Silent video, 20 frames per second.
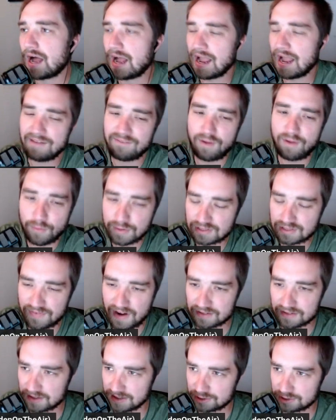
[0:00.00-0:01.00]
I have always
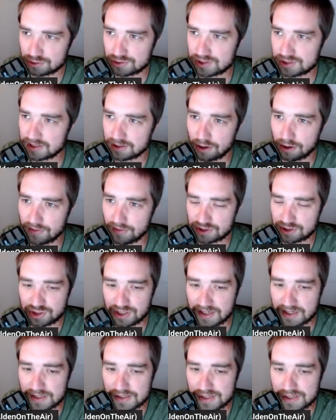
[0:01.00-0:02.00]
found it interesting, though, that
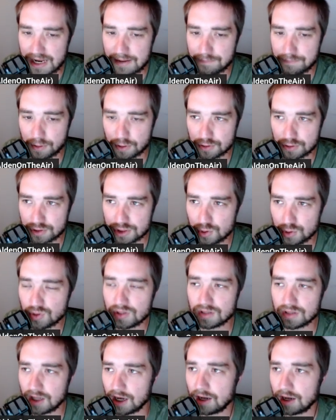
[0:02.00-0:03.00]
she is a Purdue
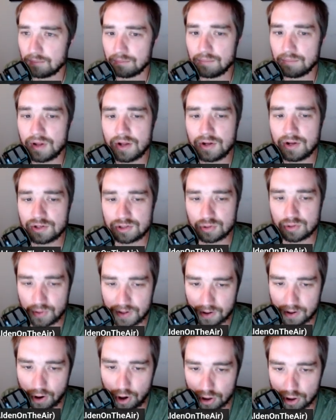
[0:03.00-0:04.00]
alum
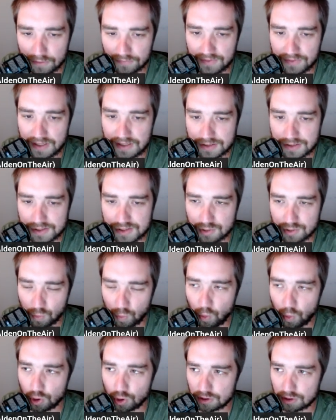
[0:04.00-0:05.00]
doing all of these
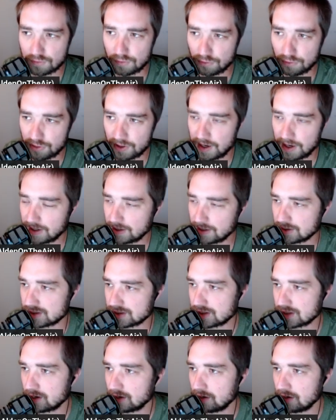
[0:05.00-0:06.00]
wonderful
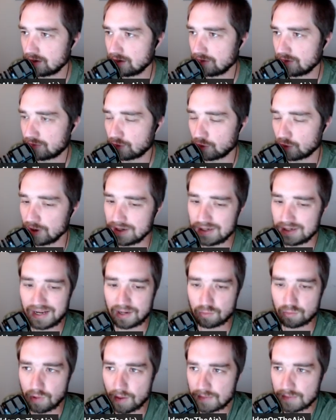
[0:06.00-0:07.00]
things for
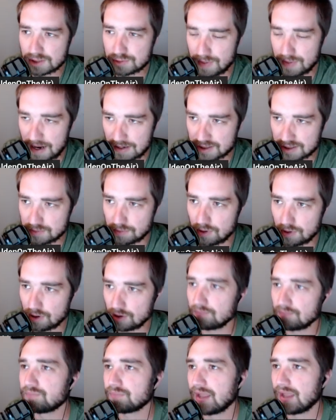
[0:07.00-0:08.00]
Indiana women's
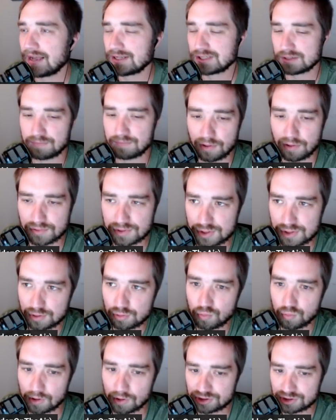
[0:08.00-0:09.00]
basketball, as opposed
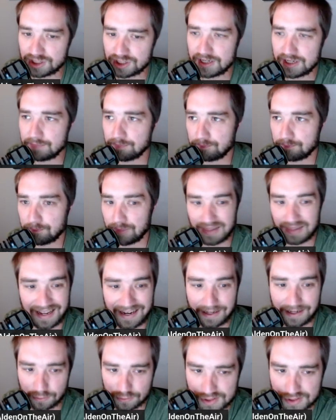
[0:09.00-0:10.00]
to where she
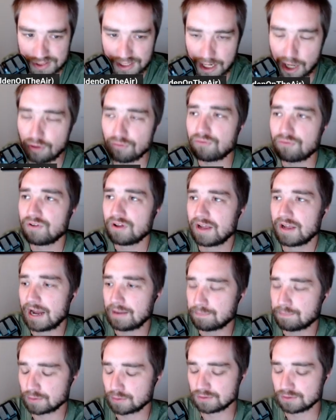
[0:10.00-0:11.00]
played herself
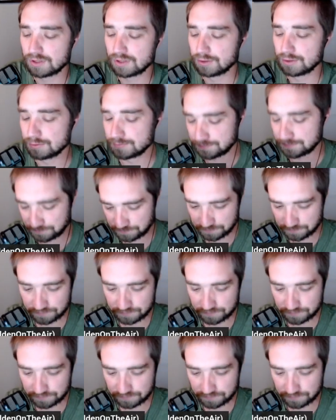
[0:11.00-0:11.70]
at Purdue.